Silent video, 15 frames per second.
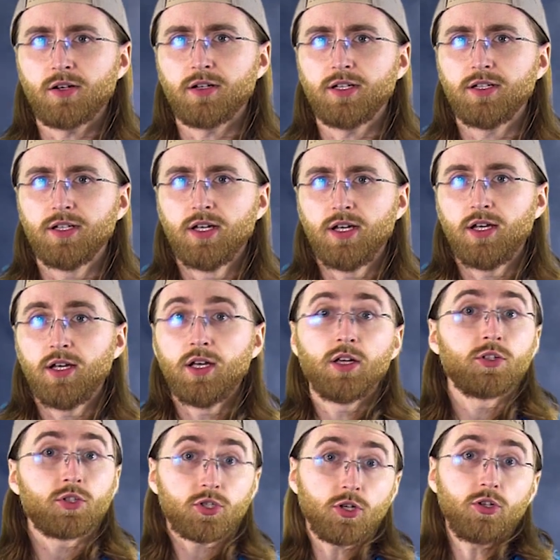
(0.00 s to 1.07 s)
on it.
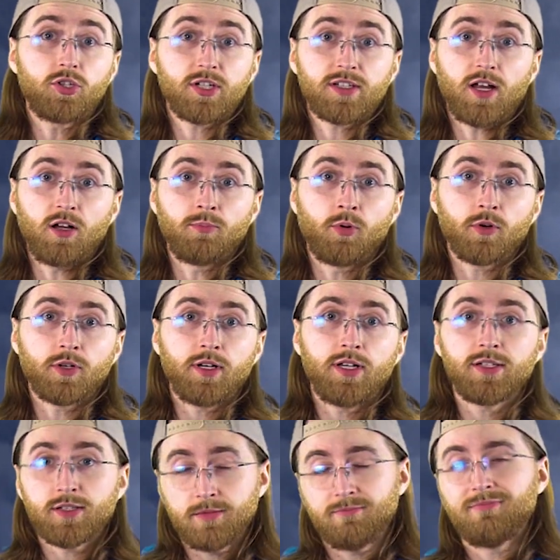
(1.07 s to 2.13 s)
To show you just how important it
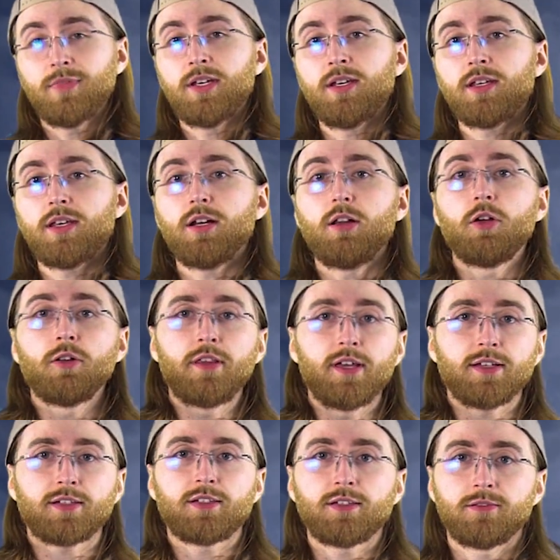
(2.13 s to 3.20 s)
is, get a load of
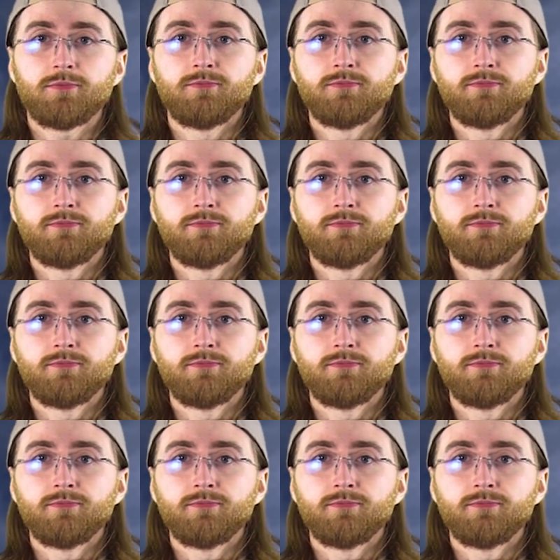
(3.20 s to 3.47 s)
this.